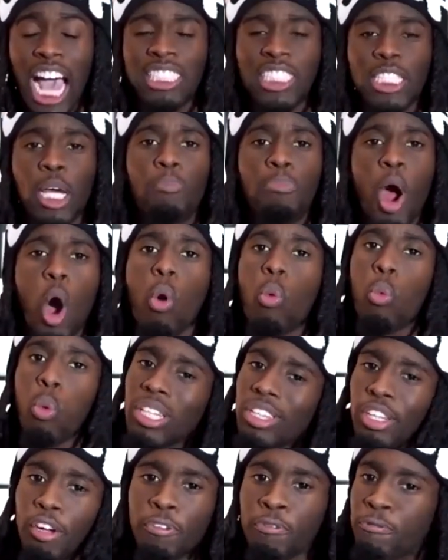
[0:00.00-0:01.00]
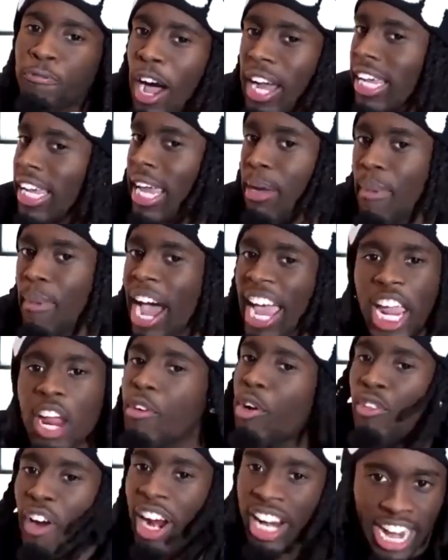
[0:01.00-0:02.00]
I said, bro, what the fuck am I
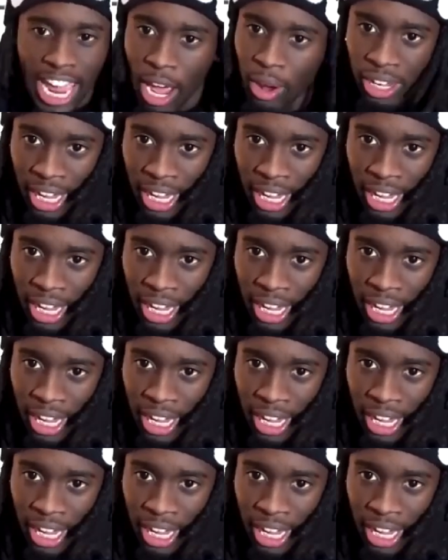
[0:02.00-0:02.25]
hearing right now,